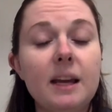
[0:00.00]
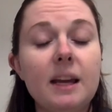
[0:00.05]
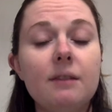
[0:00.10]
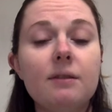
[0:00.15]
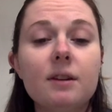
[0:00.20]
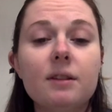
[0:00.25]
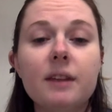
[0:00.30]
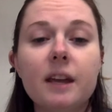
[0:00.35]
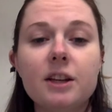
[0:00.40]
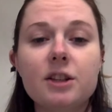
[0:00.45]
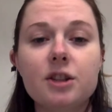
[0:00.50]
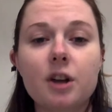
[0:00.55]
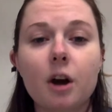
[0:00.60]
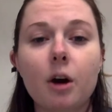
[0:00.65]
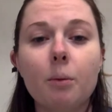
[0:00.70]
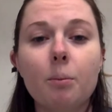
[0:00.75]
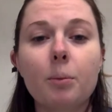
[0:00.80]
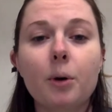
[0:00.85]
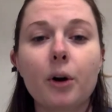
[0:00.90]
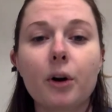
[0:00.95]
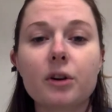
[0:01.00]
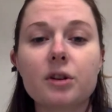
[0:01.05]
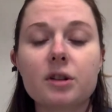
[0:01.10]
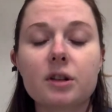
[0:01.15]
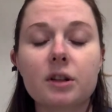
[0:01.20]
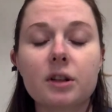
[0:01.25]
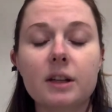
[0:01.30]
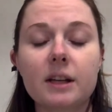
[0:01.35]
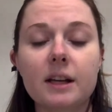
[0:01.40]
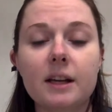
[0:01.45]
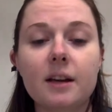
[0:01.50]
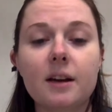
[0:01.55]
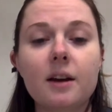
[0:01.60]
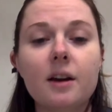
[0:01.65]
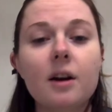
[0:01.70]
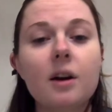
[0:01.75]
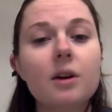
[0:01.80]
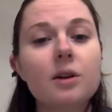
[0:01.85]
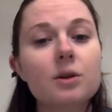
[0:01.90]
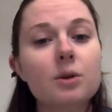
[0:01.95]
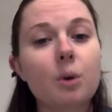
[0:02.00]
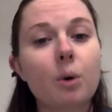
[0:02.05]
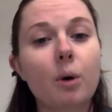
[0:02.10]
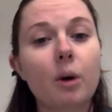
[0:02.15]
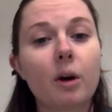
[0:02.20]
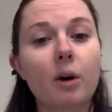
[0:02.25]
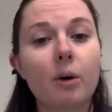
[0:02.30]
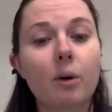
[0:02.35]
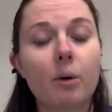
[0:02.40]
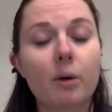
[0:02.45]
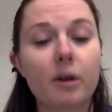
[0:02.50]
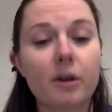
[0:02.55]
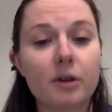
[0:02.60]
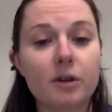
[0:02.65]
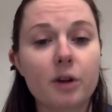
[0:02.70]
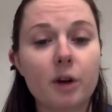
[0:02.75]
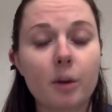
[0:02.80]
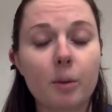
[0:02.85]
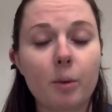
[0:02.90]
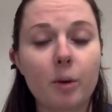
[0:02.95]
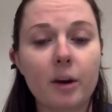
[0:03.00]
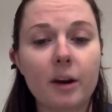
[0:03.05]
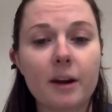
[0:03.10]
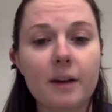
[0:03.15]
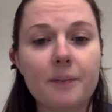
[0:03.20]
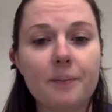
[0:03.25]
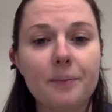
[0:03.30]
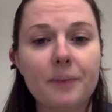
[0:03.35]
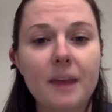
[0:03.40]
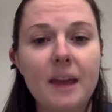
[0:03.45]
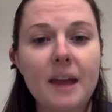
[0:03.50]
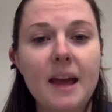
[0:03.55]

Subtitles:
even if they don't personally score it or interpret it.